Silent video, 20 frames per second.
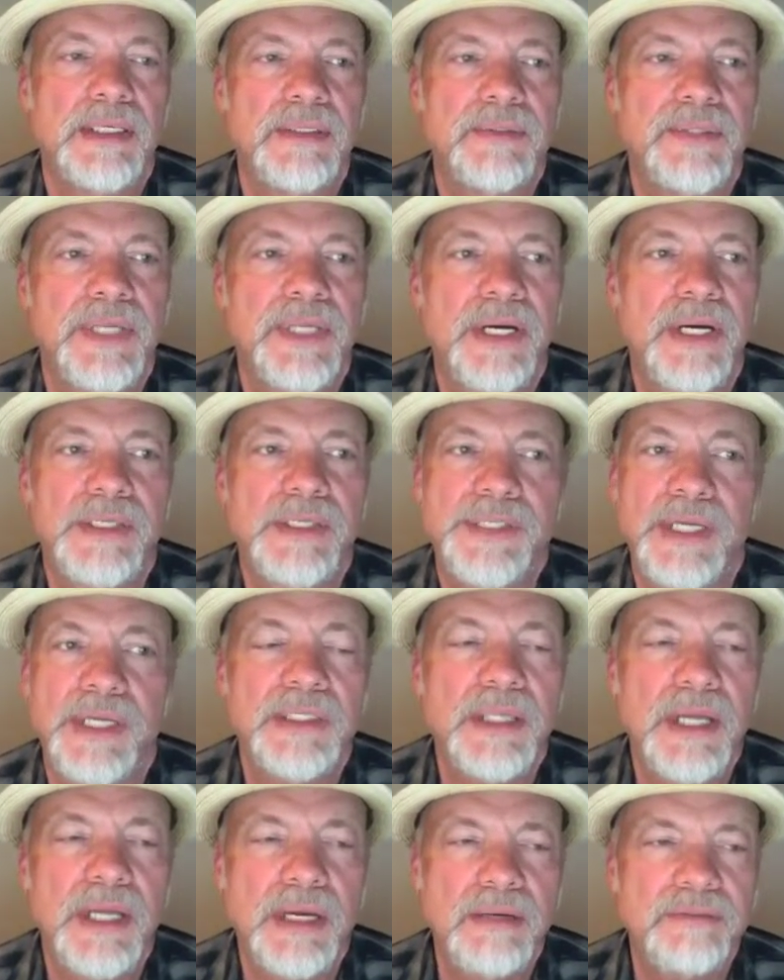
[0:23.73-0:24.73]
gosh,
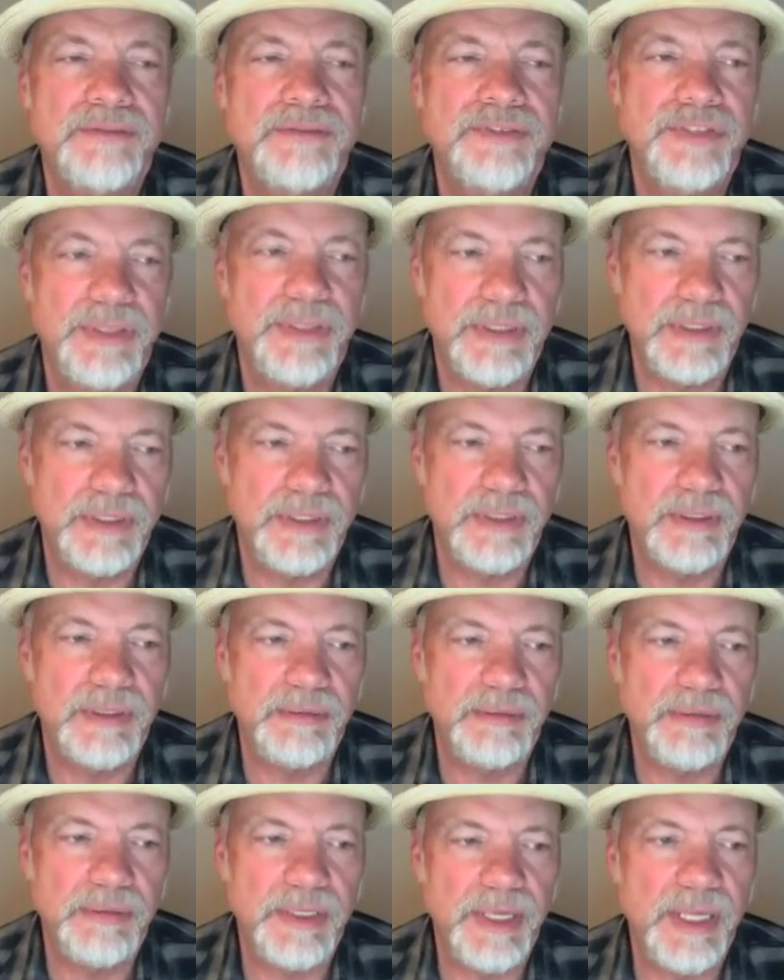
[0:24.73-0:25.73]

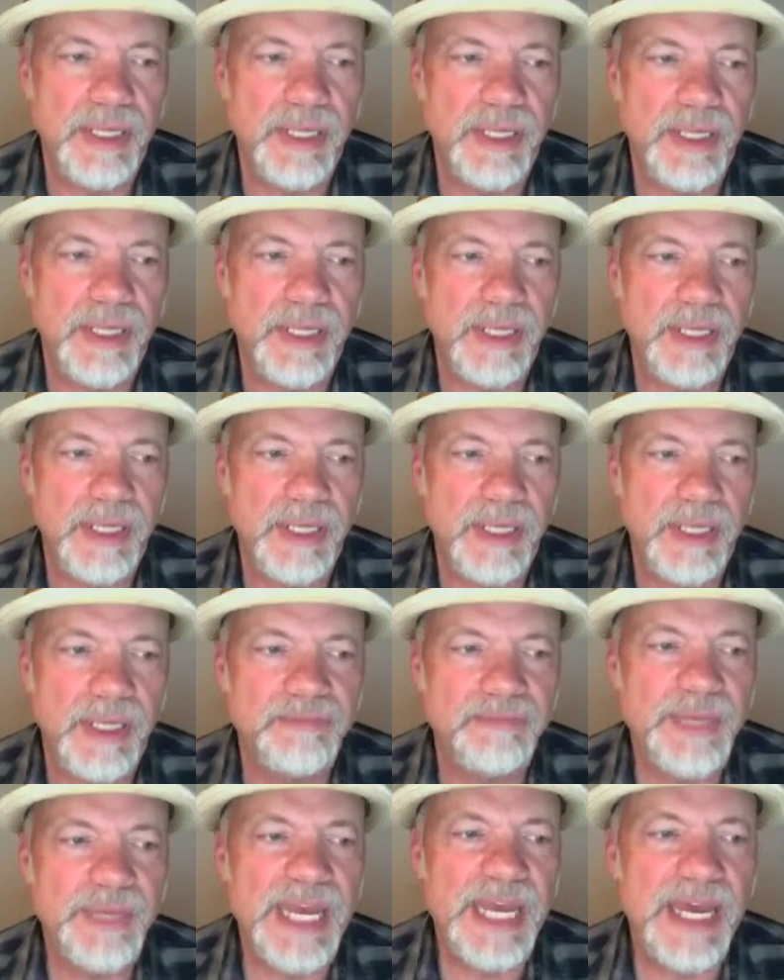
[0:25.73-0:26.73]
I
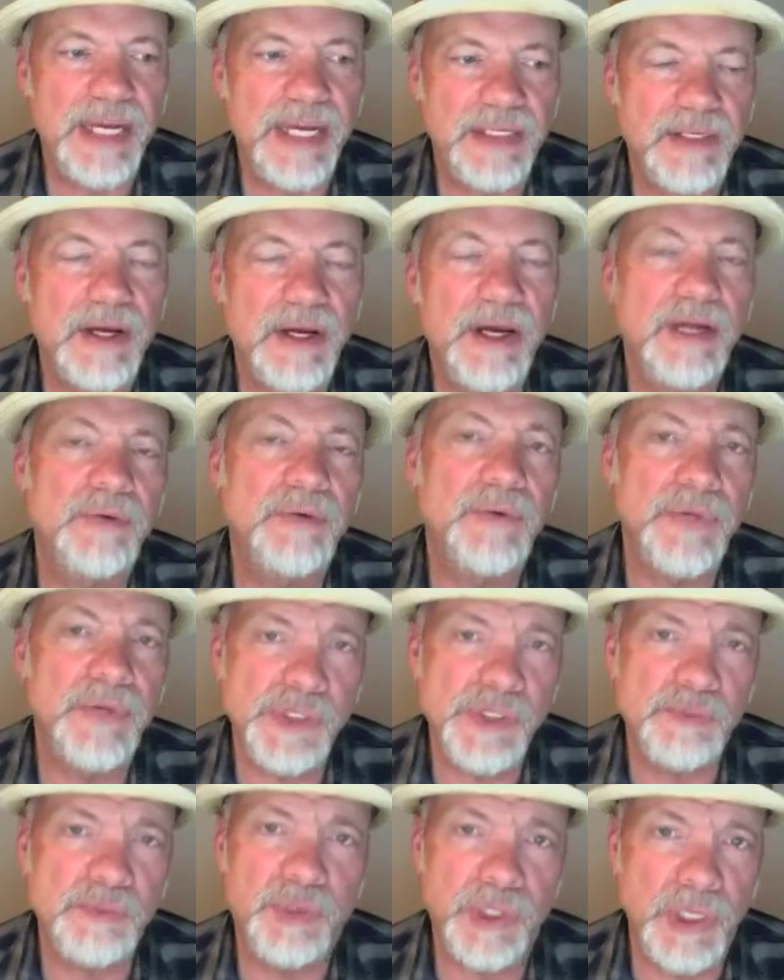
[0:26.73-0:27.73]
love Pat
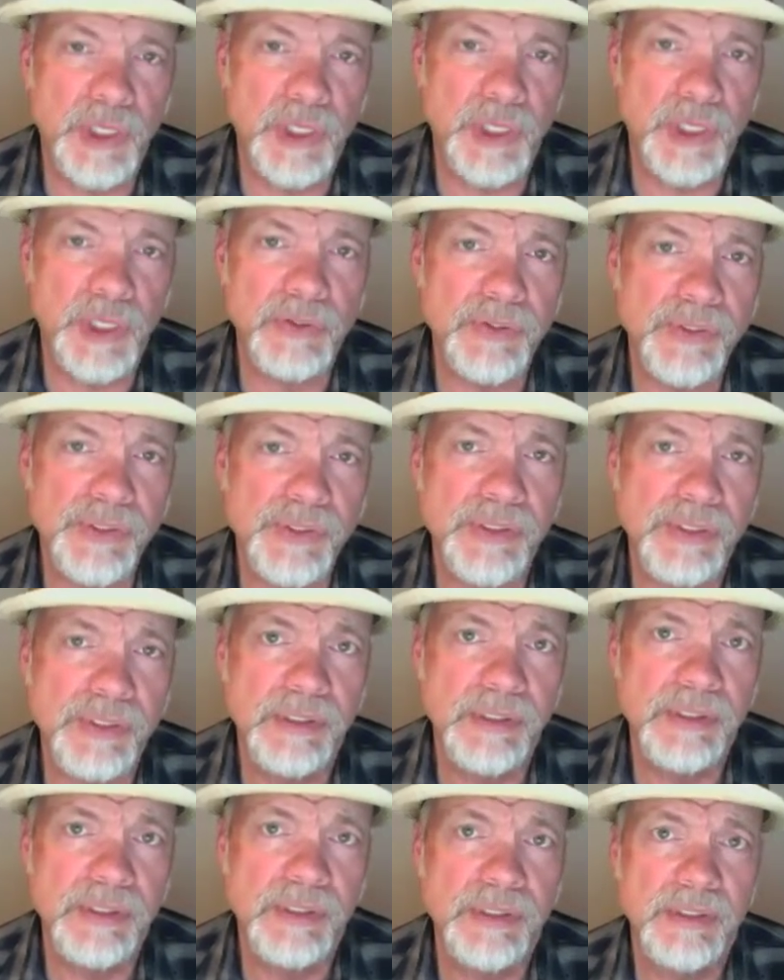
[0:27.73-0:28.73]
Conroy's
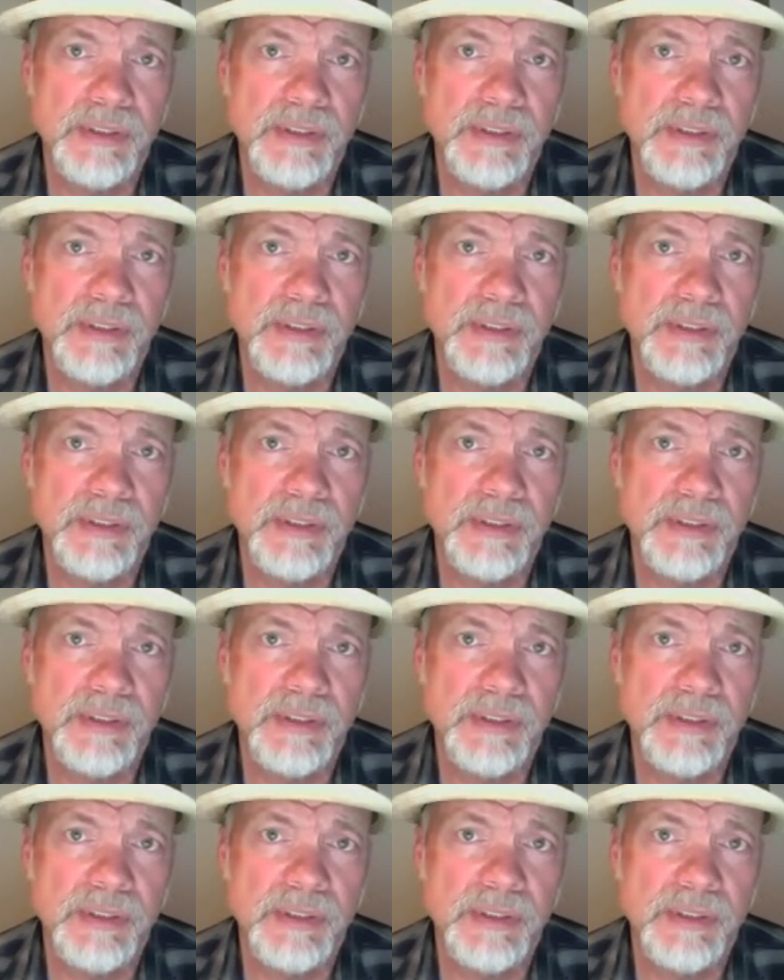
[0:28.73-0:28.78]
prose.